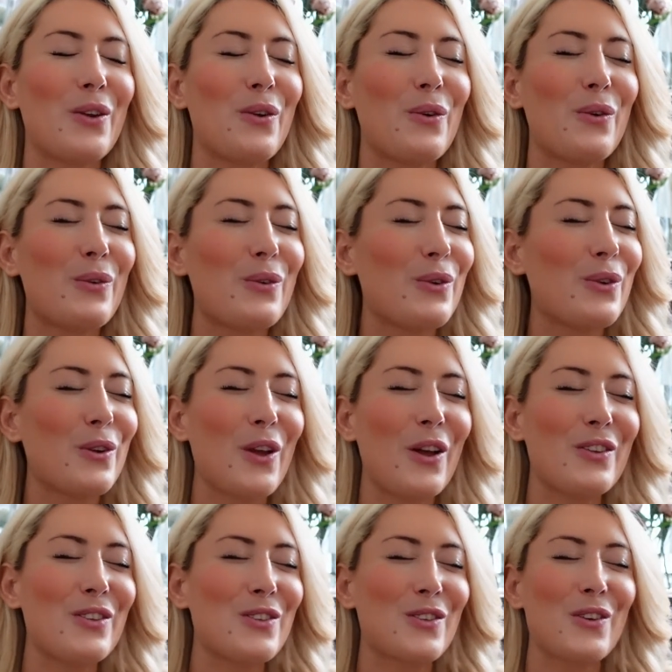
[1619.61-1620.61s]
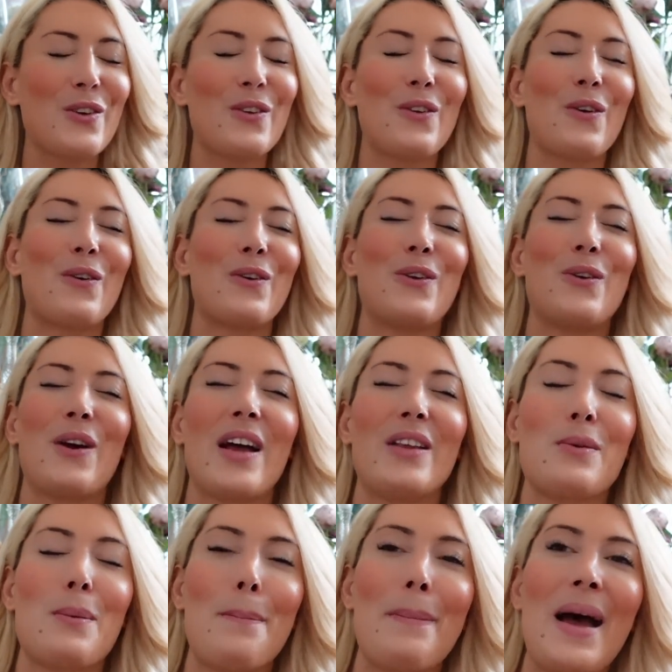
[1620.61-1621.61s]
you
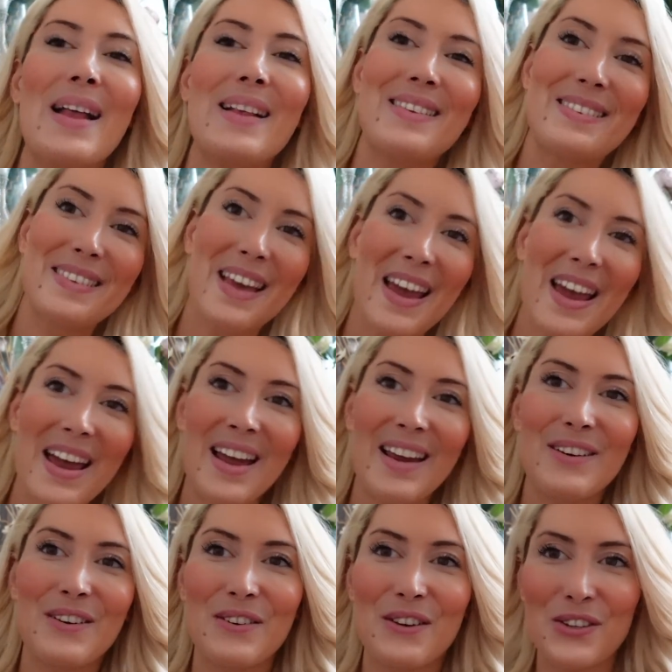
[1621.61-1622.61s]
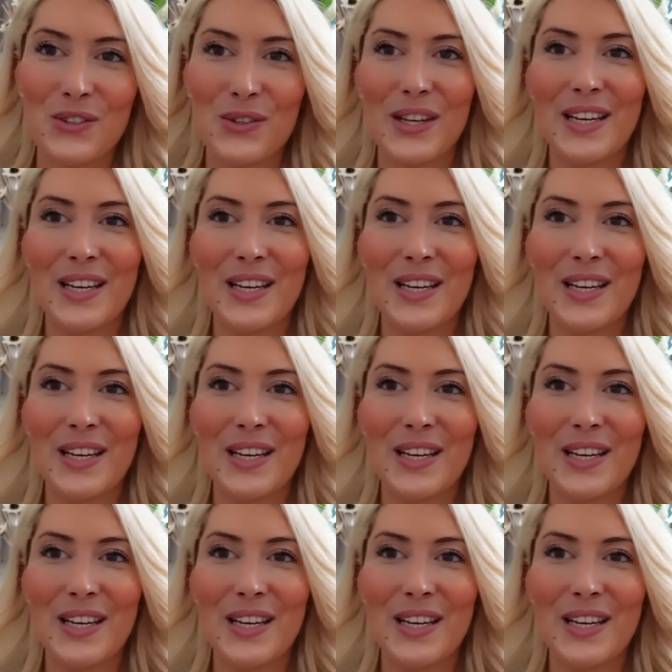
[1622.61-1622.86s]
had a bad day. You're not